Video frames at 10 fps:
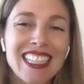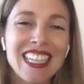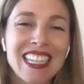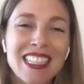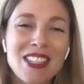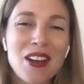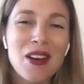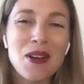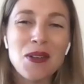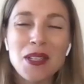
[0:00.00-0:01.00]
and that it's
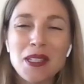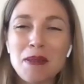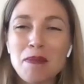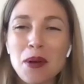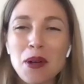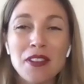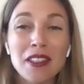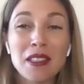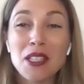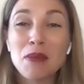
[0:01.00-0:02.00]
not always
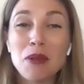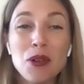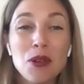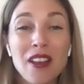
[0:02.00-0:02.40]
perfectly smooth,